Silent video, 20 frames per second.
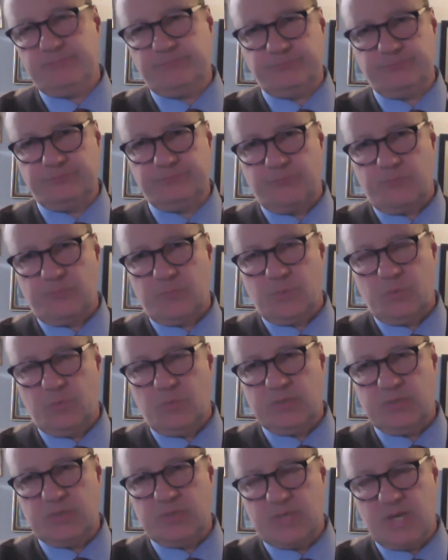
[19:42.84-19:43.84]

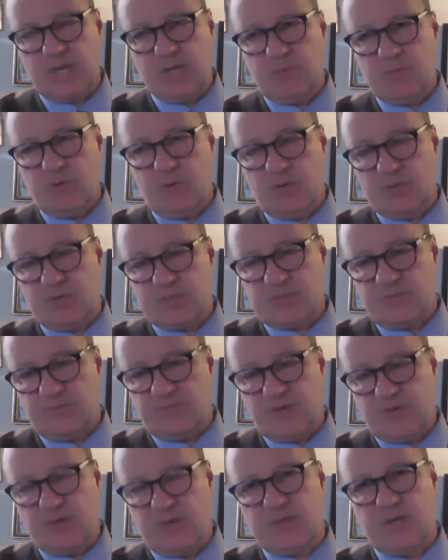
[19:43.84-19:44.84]
what the Italian Americans have
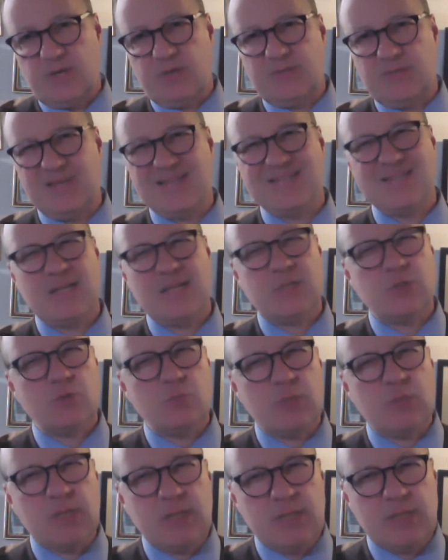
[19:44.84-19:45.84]
found out that it's not
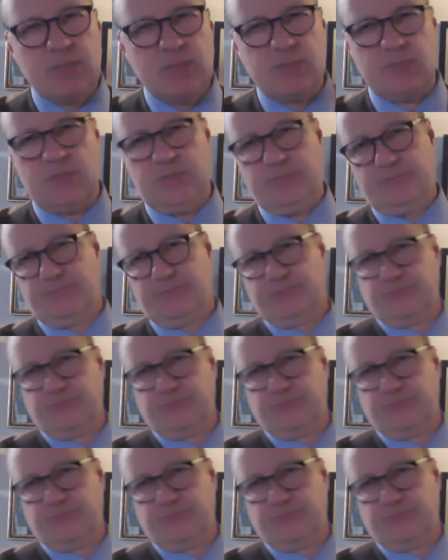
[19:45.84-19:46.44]
so easy